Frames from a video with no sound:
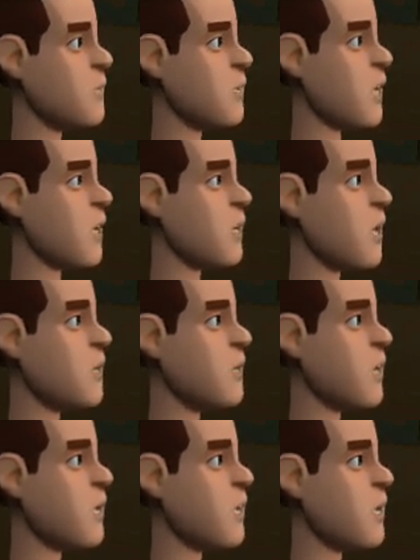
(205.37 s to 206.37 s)
and it leads an
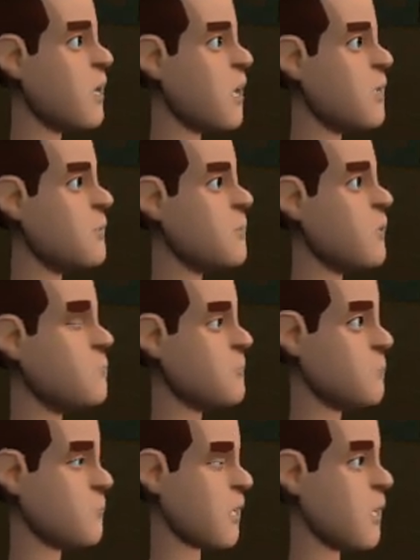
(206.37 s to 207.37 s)
electric dipole
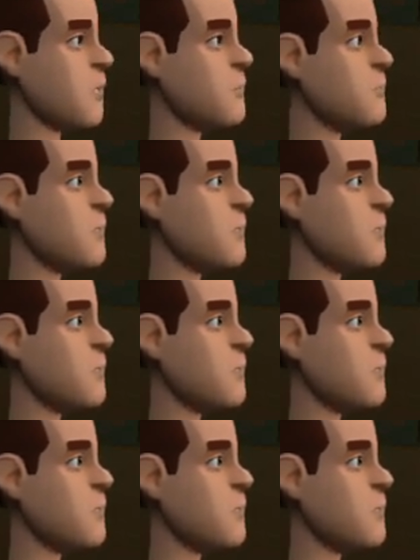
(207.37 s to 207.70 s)
moment.